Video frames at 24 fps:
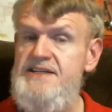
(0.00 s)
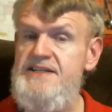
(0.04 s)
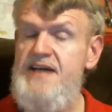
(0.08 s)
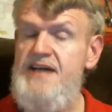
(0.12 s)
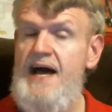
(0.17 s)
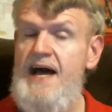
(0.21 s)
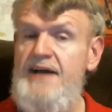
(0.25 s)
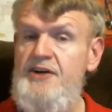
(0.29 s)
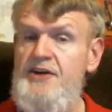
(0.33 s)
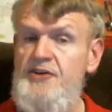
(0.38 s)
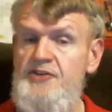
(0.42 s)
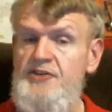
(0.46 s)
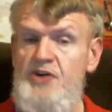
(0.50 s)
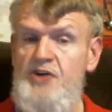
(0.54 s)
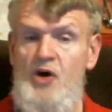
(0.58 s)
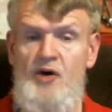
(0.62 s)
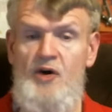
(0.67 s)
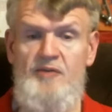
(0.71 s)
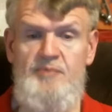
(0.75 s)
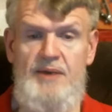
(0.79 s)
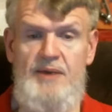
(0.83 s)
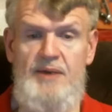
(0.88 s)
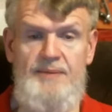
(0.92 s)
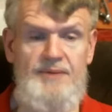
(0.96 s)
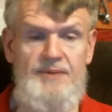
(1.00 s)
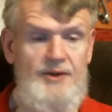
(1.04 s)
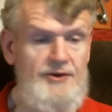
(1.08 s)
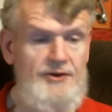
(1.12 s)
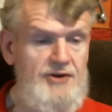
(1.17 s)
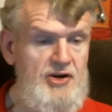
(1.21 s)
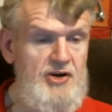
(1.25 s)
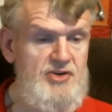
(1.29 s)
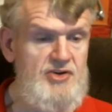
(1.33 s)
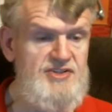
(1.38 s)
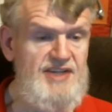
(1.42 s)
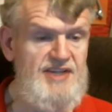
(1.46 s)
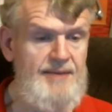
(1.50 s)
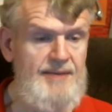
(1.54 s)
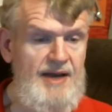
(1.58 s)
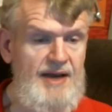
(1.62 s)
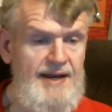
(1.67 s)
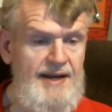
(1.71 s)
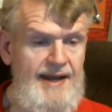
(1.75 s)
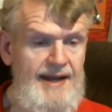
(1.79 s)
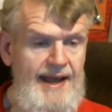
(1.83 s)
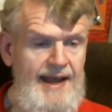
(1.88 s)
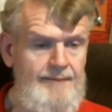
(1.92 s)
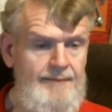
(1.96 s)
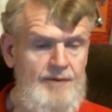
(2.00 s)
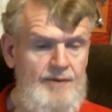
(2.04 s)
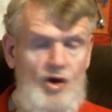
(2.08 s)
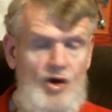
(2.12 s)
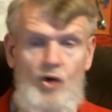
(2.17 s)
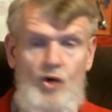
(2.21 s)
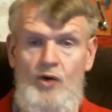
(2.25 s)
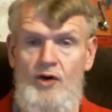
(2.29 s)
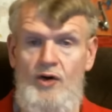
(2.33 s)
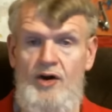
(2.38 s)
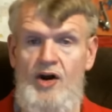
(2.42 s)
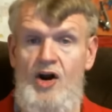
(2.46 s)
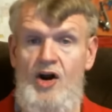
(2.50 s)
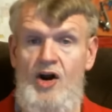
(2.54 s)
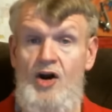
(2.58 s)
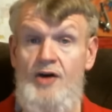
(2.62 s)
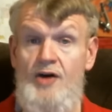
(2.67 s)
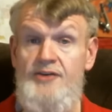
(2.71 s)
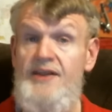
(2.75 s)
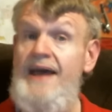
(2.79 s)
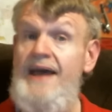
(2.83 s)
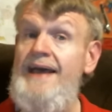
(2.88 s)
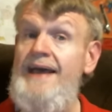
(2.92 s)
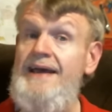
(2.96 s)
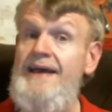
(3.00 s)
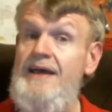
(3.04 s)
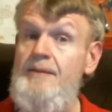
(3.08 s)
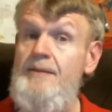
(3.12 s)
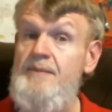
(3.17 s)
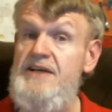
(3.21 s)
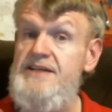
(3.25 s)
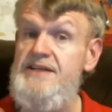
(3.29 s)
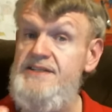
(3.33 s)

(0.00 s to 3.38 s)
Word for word: I don't know if people are cursing my name or are thanking me.